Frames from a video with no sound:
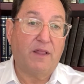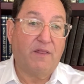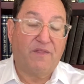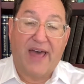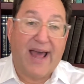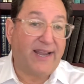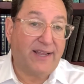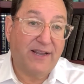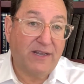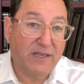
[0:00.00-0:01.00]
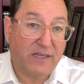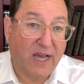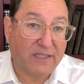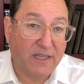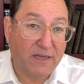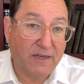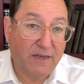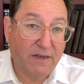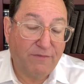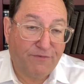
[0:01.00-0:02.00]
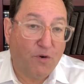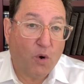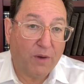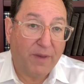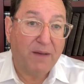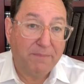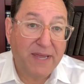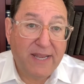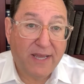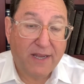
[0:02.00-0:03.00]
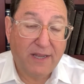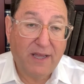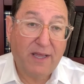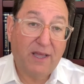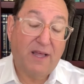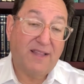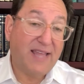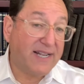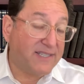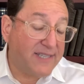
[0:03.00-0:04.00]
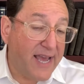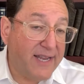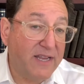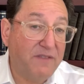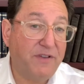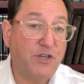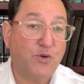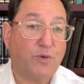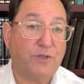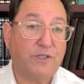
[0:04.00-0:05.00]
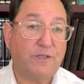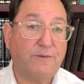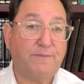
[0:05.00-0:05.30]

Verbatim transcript: That doesn't form a minyan. That's 10 individuals.